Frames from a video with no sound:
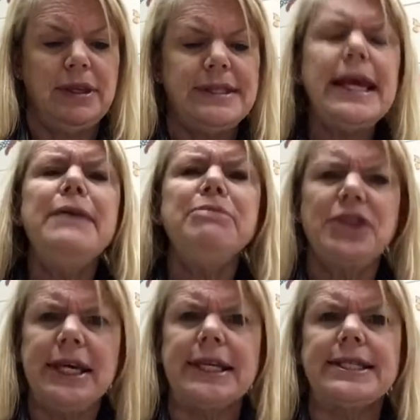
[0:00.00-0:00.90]
Same
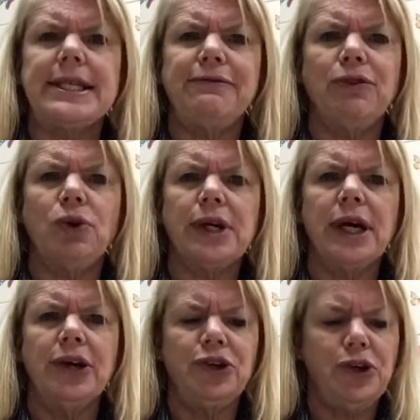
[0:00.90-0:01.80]
thing, said Flora
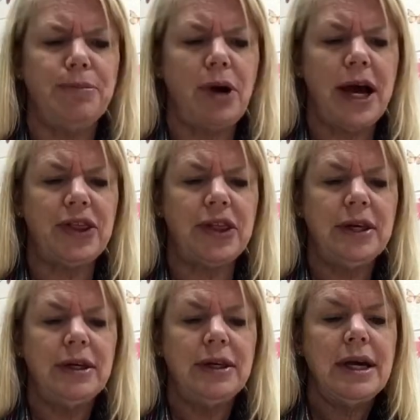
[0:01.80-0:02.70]
under her breath.
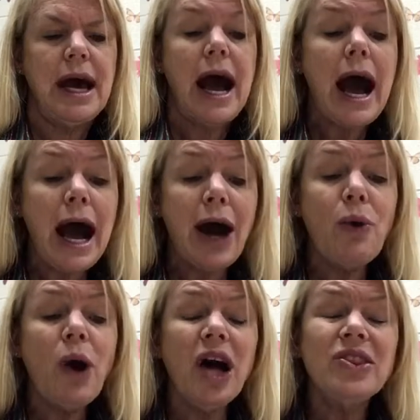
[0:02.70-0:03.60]

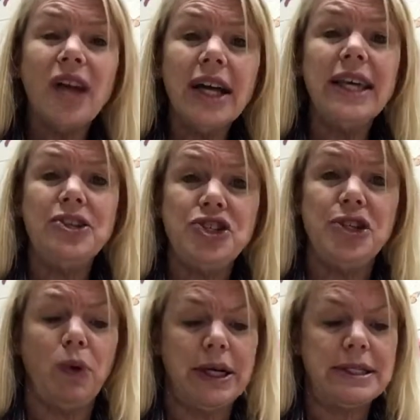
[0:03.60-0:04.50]
How unlucky
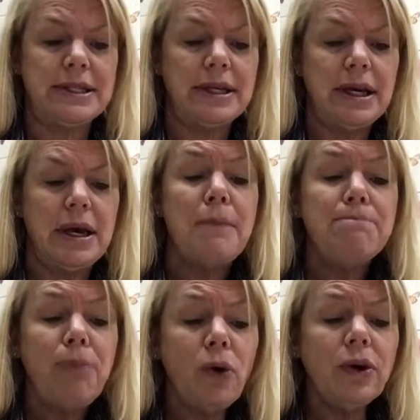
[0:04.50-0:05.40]
she was.
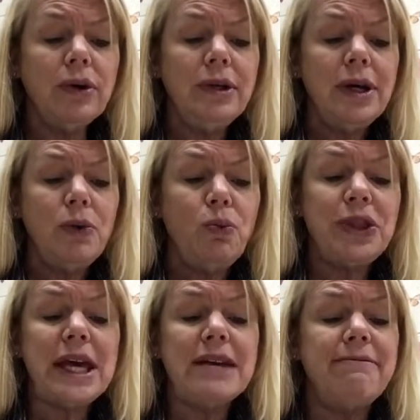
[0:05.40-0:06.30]
Born
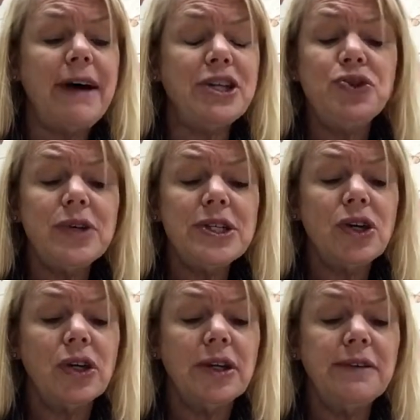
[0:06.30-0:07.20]
with adventurous
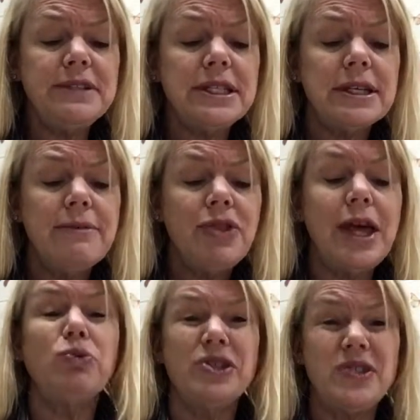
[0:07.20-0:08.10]
hooves
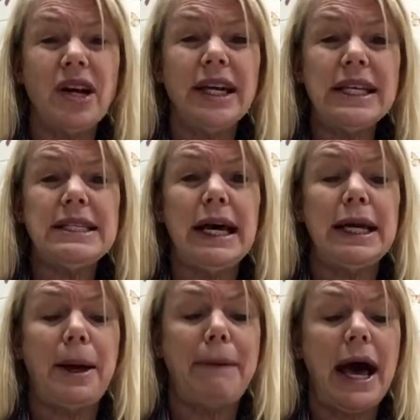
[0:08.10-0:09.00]
that were stuck
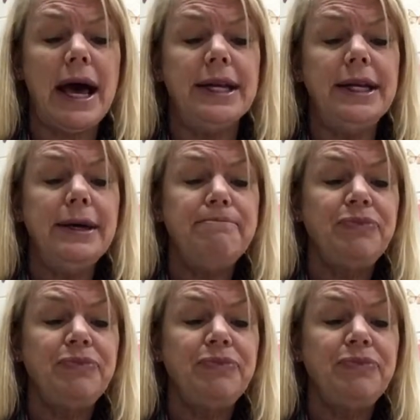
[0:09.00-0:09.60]
inside a pen.